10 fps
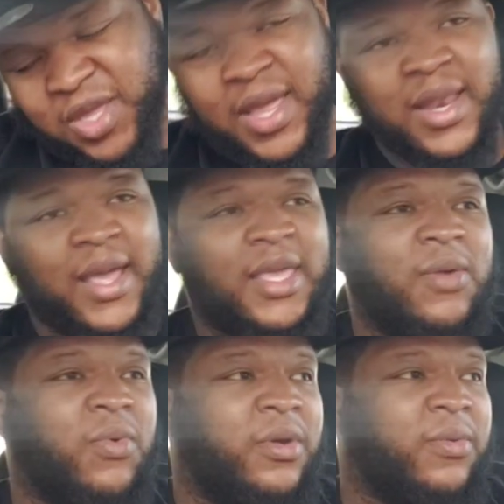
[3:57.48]
it ain't like
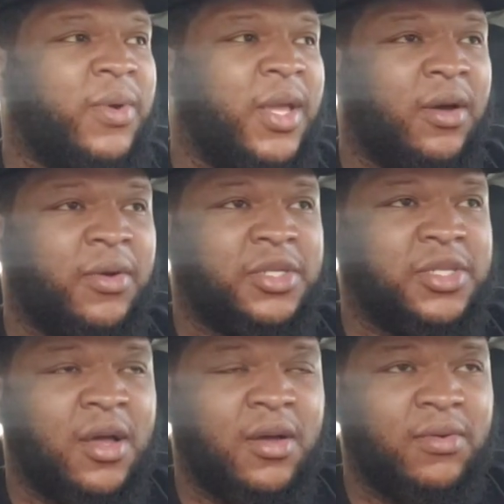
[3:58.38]
he won a ring on
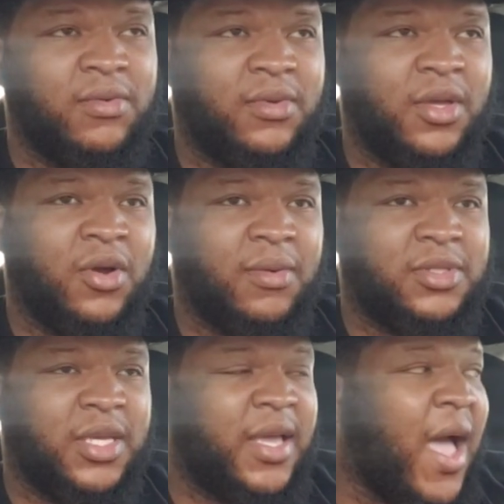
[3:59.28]
his own. You know what
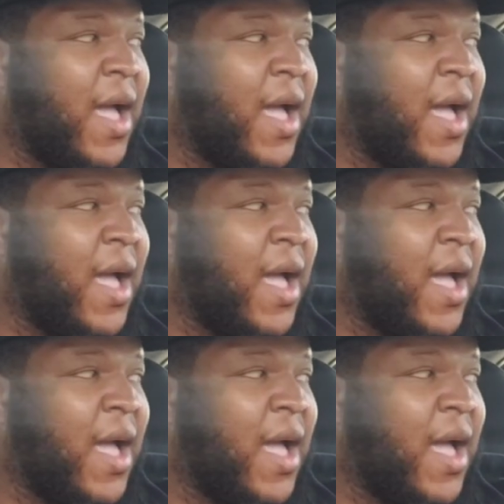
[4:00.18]
I'm saying?